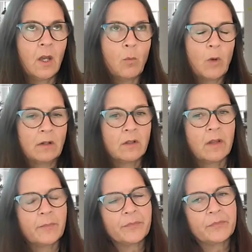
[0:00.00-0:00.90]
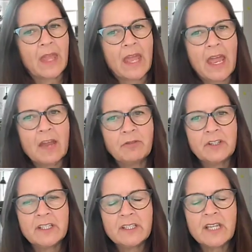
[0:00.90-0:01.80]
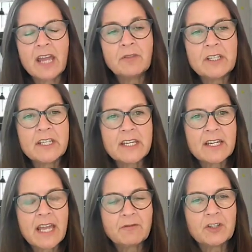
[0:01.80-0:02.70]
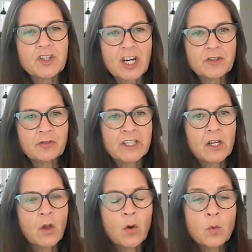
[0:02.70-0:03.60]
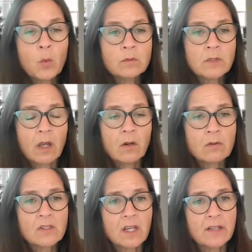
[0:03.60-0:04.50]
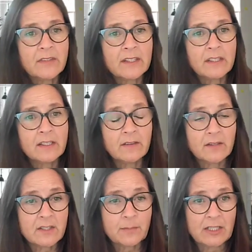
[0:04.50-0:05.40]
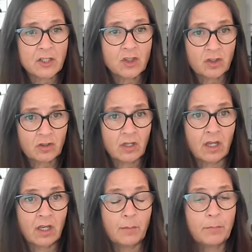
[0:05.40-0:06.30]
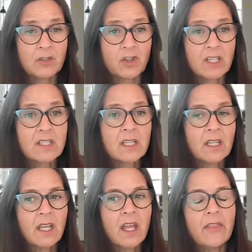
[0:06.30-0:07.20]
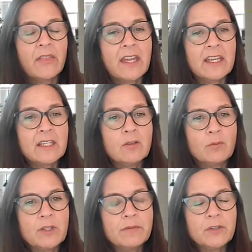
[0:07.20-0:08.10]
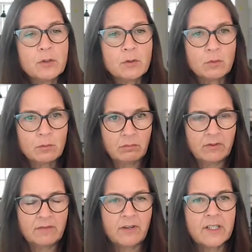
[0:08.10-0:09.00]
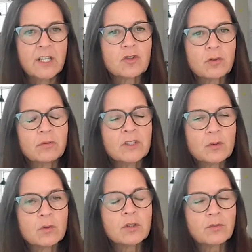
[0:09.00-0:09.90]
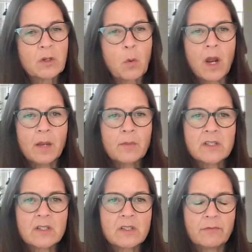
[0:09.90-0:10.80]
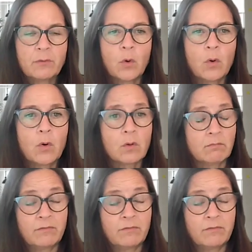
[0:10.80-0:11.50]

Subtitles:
Well, every year, every January, alongside the Spanish budget, they review the financial resource requirements for